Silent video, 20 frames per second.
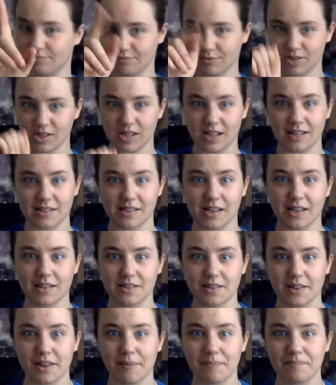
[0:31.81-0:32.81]
So let's get
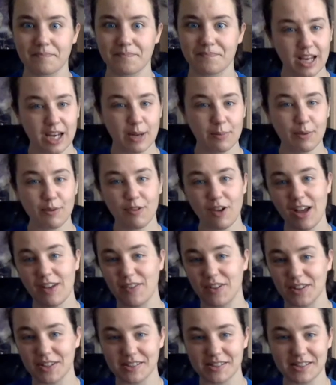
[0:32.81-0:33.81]
to them. Number 5
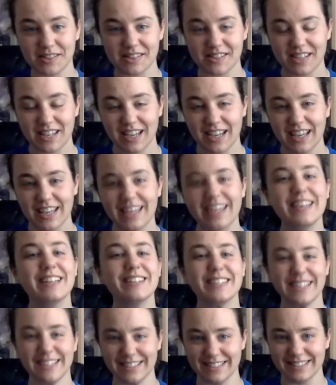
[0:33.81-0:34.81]
on this list,
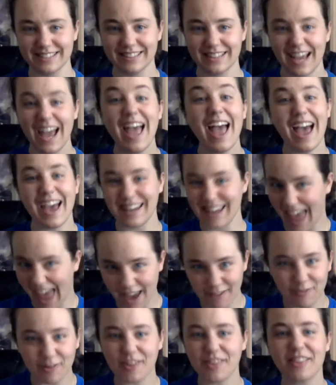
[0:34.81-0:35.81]
Hylian and
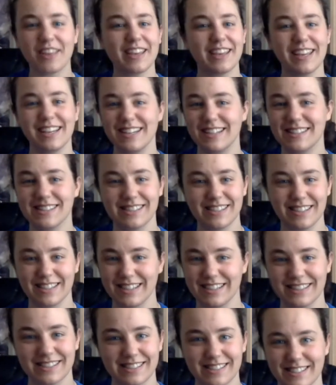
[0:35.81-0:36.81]
everything he
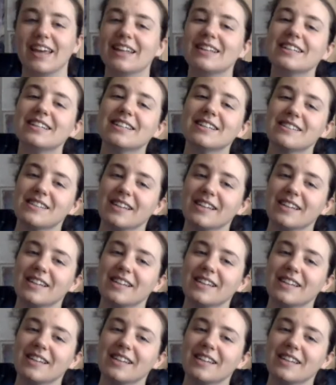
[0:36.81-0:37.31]
sees. Hylian